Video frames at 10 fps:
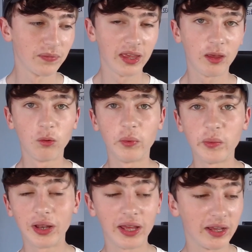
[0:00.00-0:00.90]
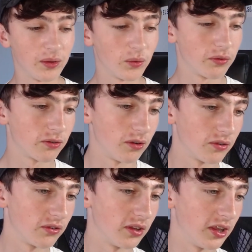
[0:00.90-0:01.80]
he will be playing with
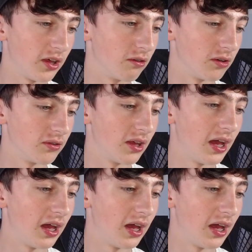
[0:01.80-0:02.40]
France at the Euros.